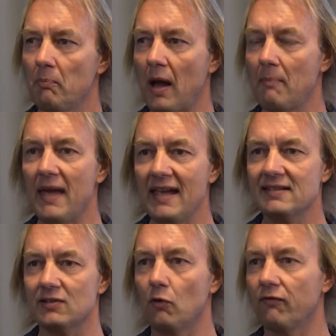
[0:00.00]
my
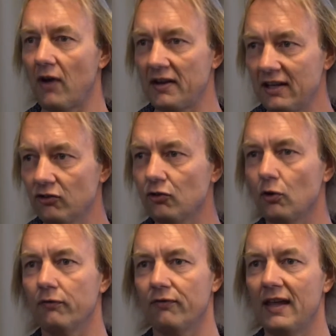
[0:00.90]
mess of
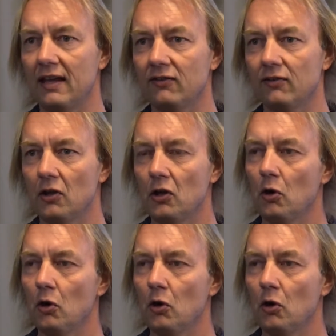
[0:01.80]
financial affairs,